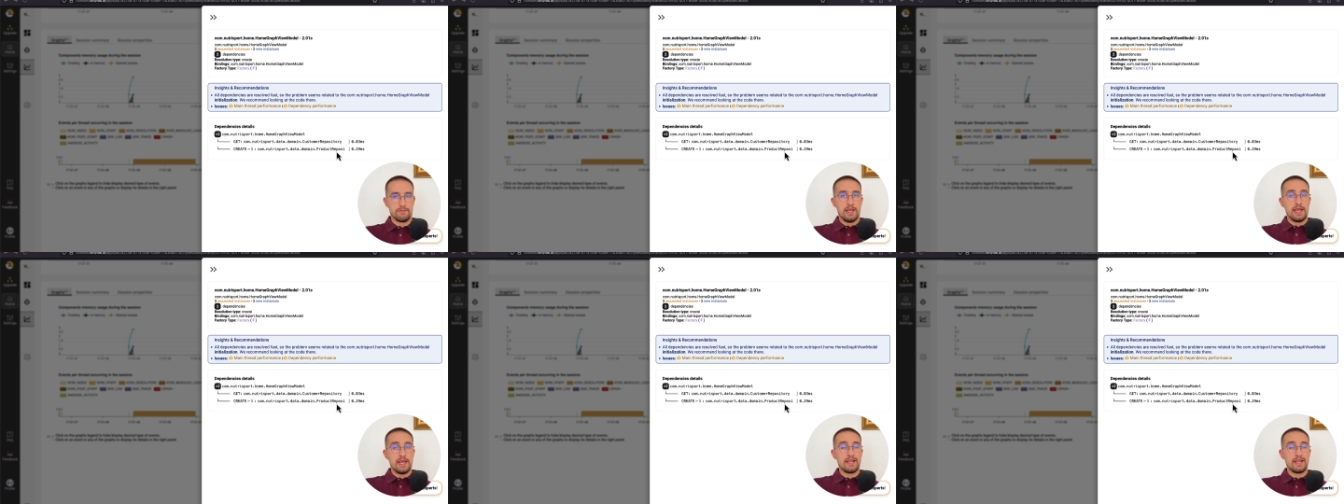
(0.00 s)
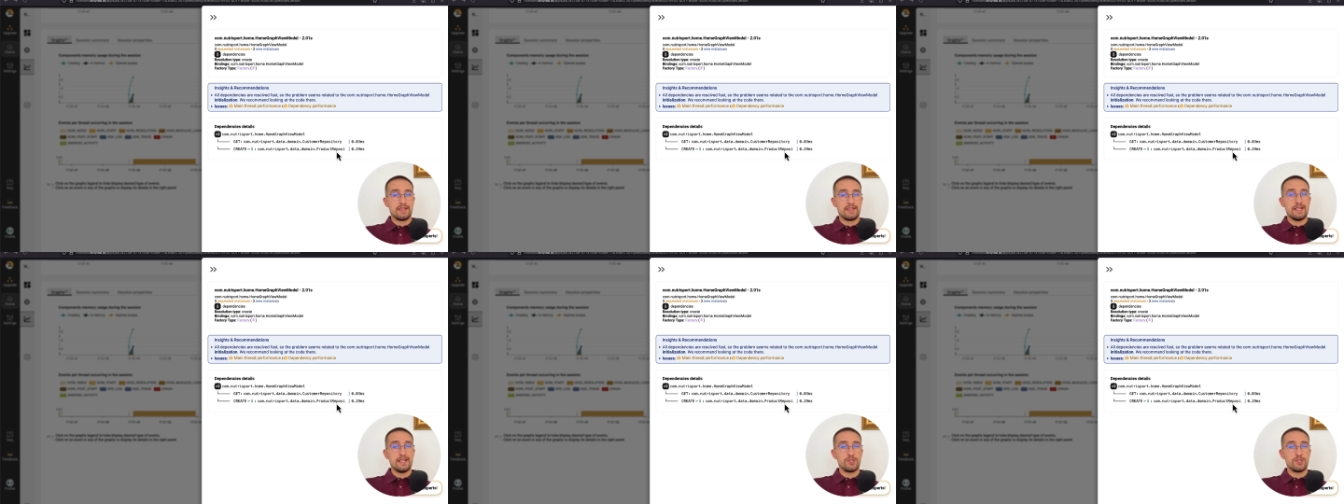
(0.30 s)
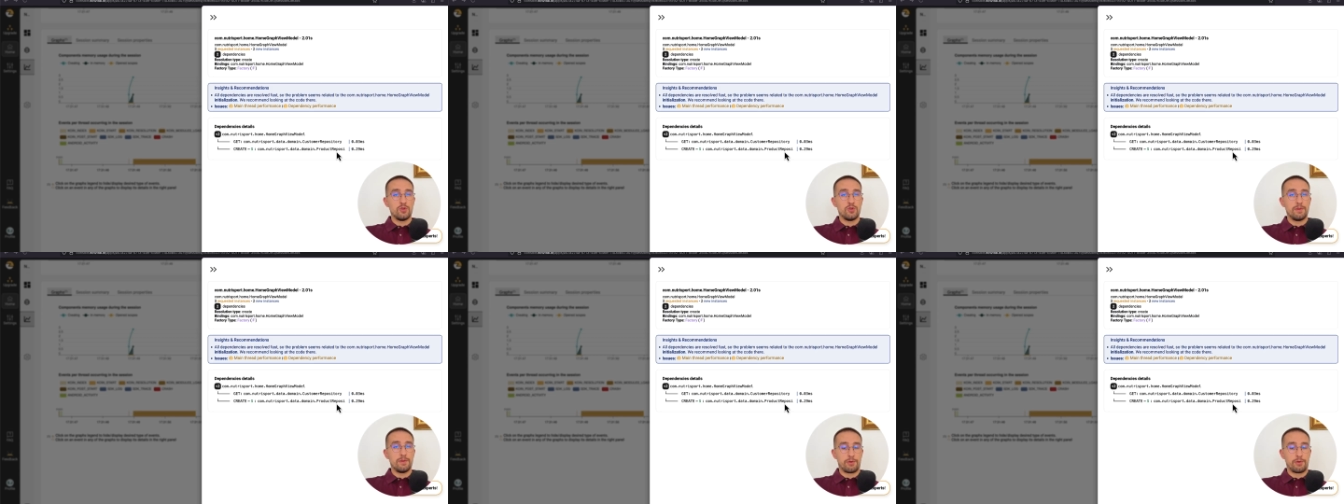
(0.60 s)
And it's
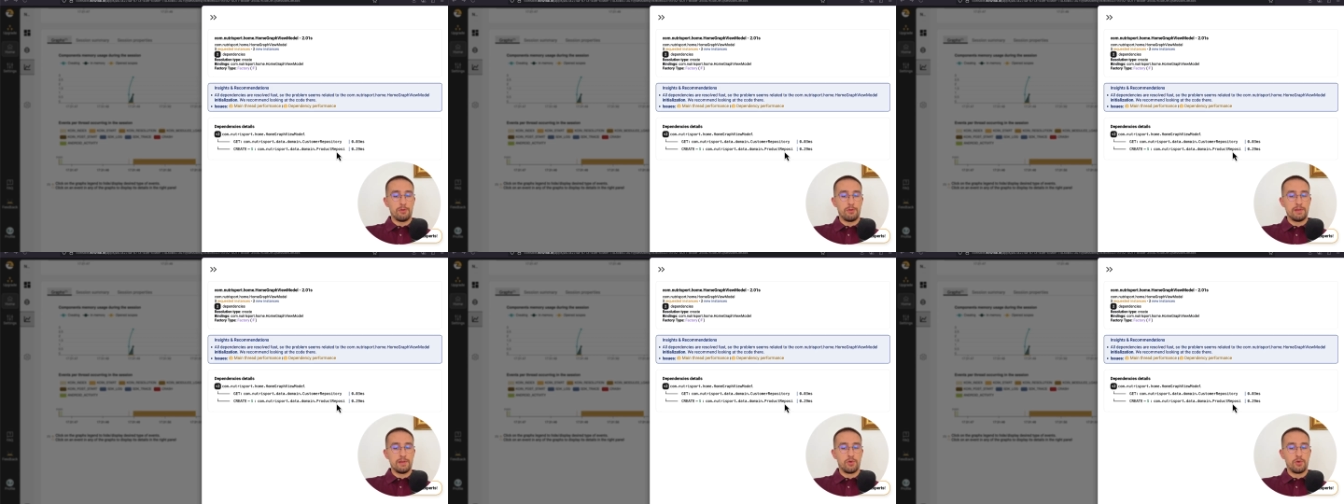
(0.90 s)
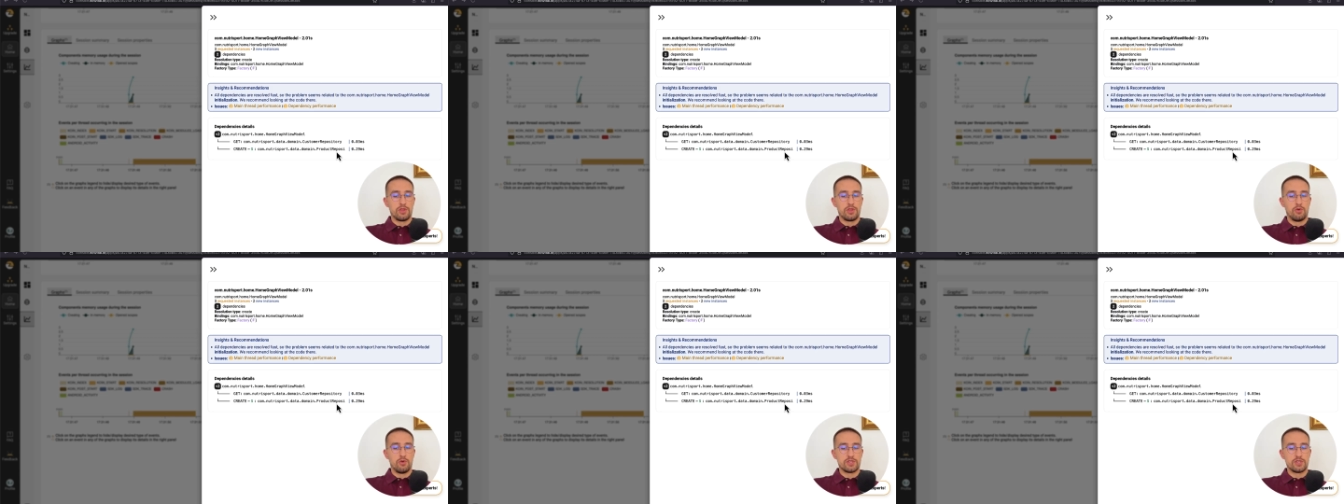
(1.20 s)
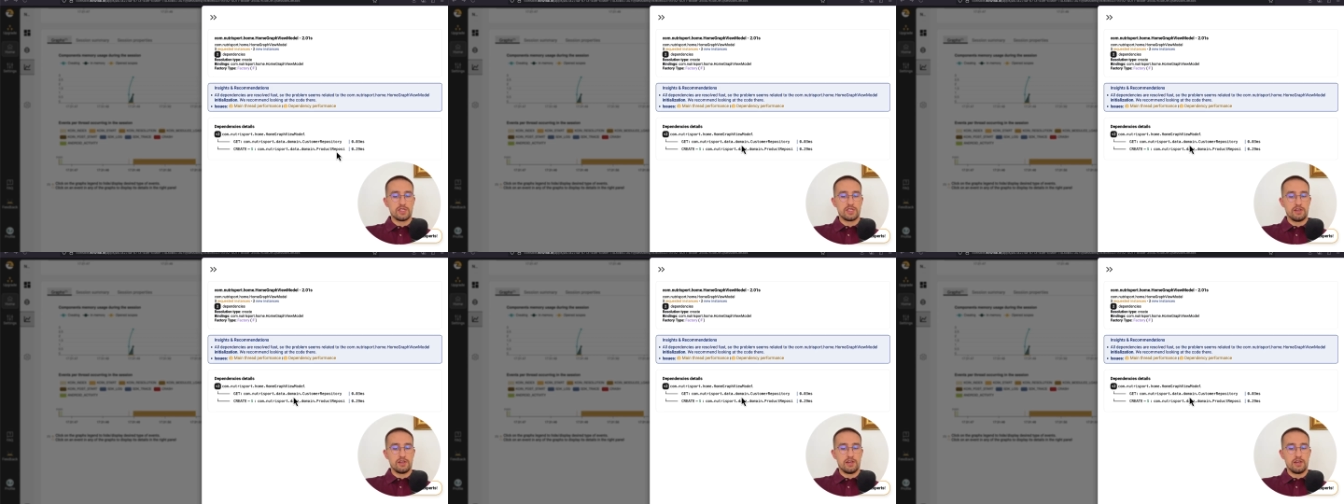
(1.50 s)
not the problem with those
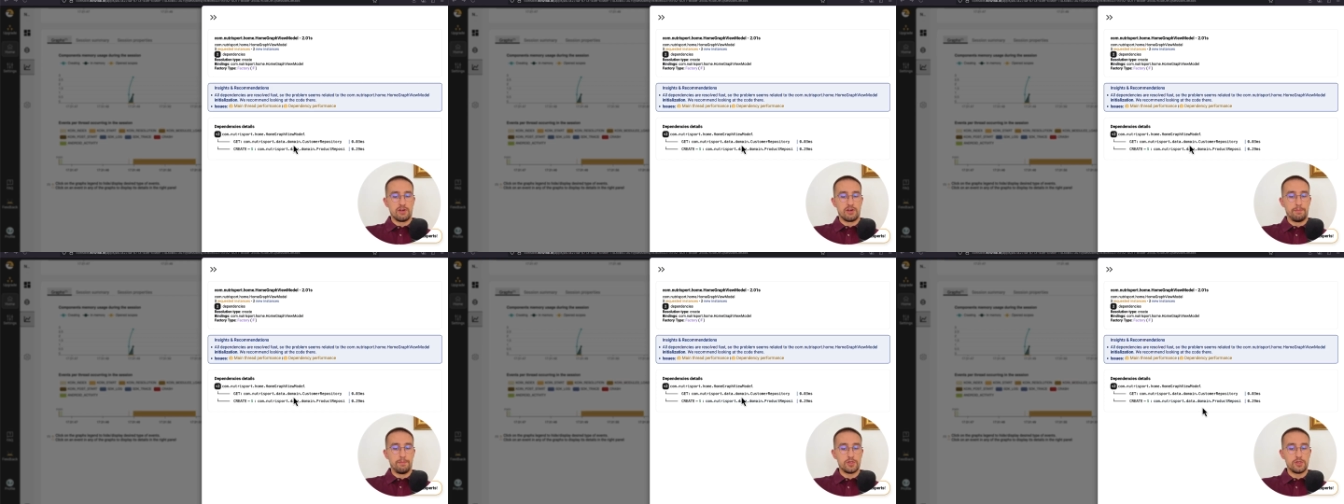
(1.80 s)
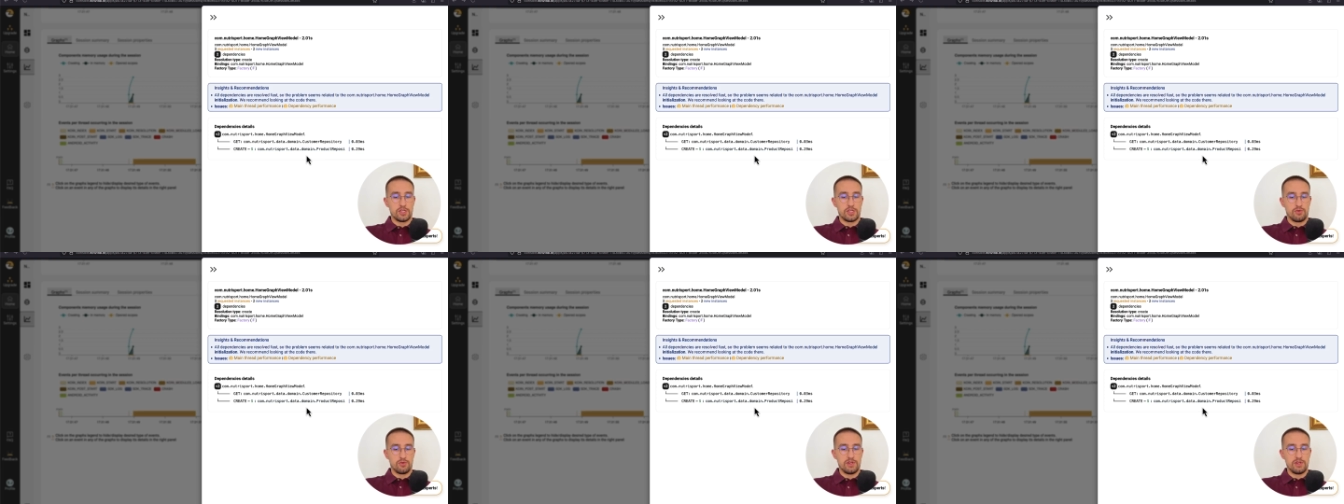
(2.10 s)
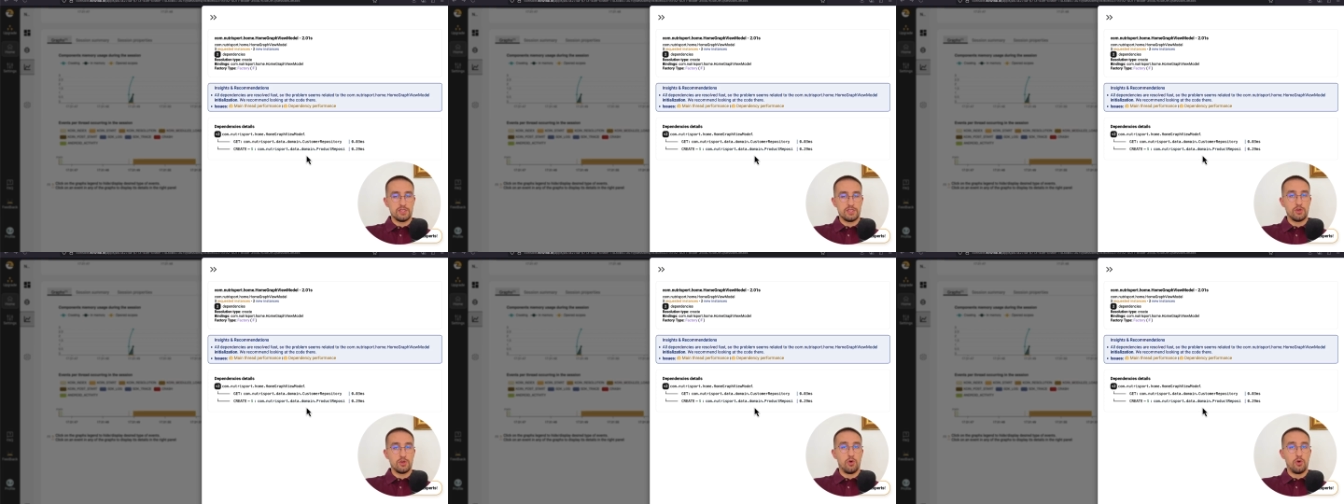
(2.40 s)

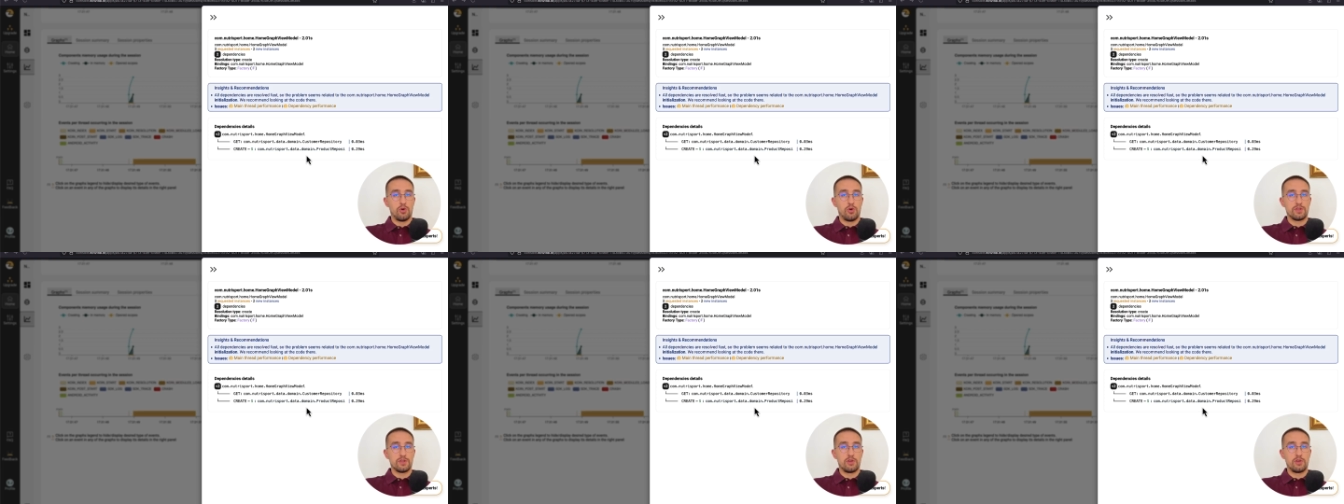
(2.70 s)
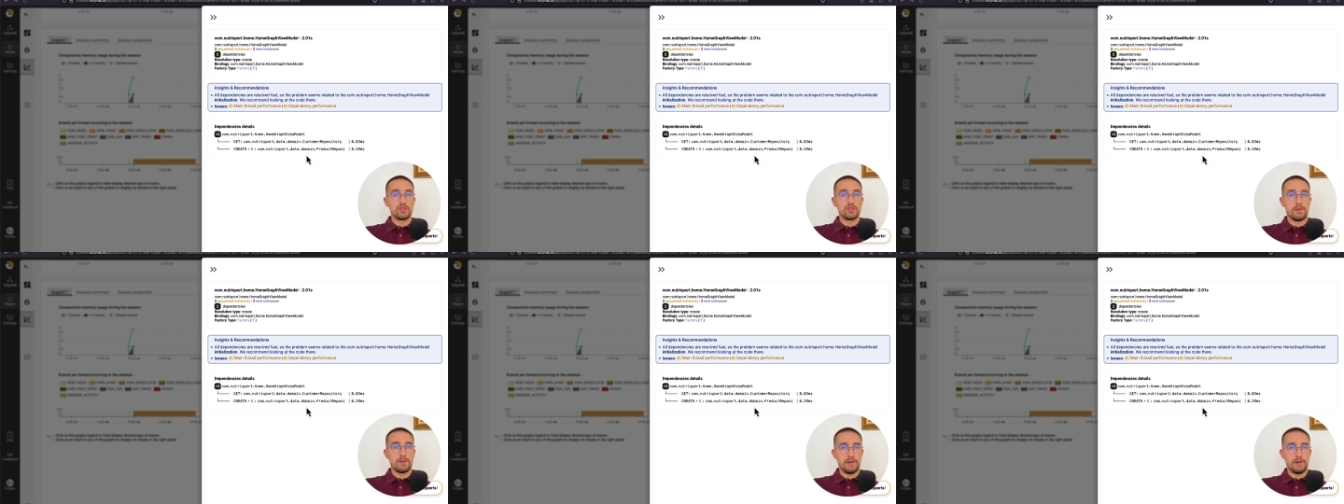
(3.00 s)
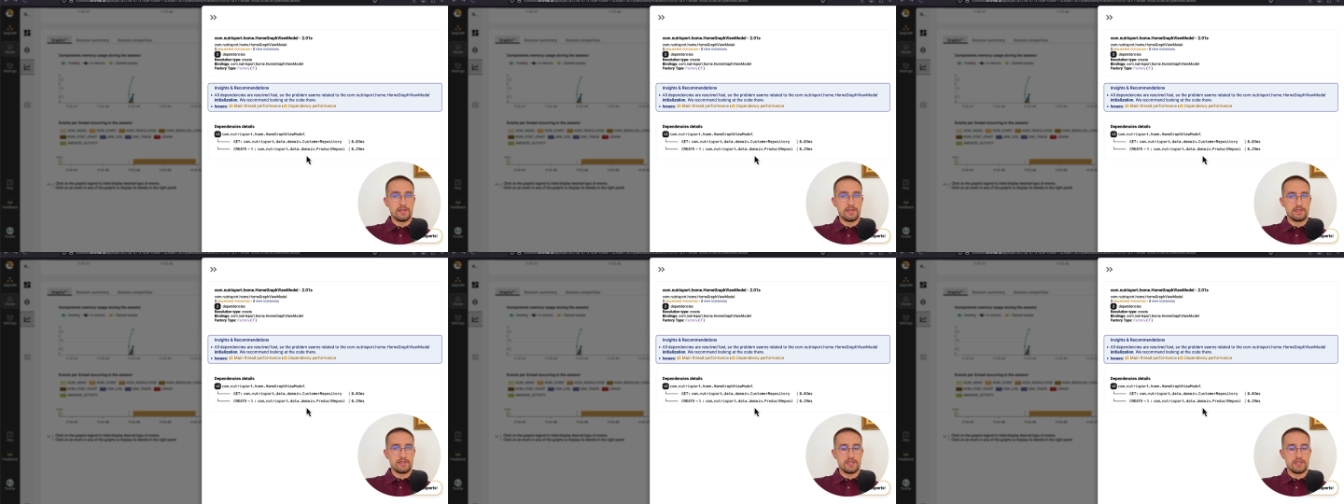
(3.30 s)
repositories or those
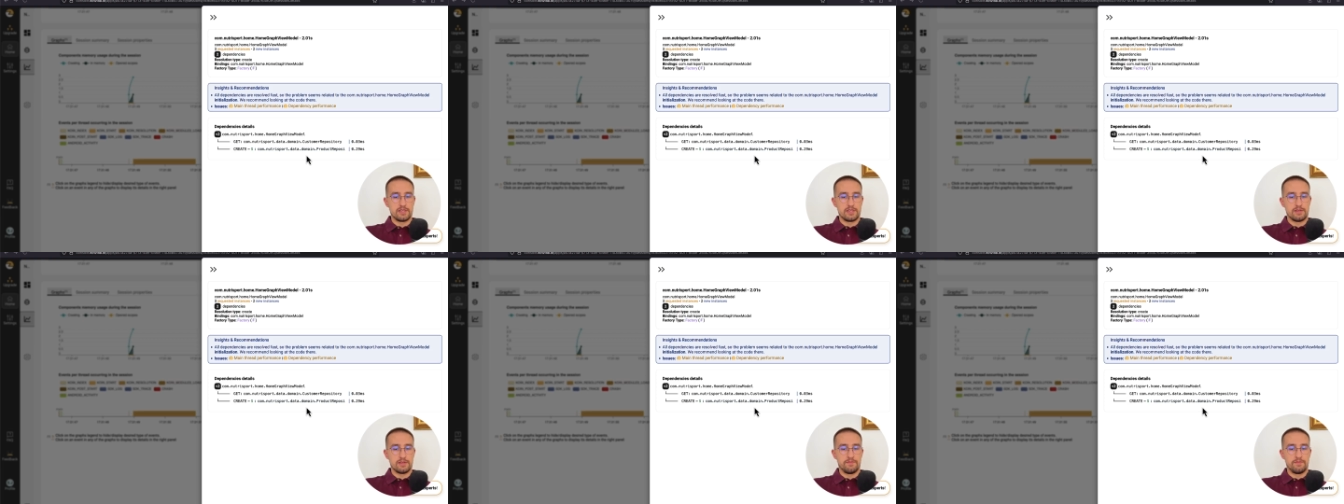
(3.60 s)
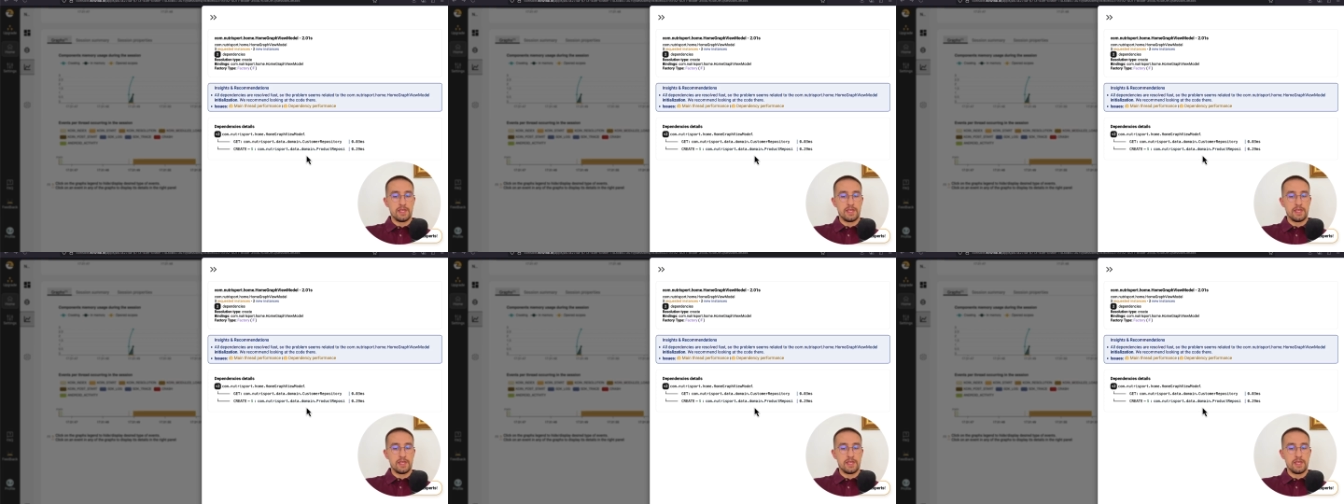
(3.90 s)
dependencies.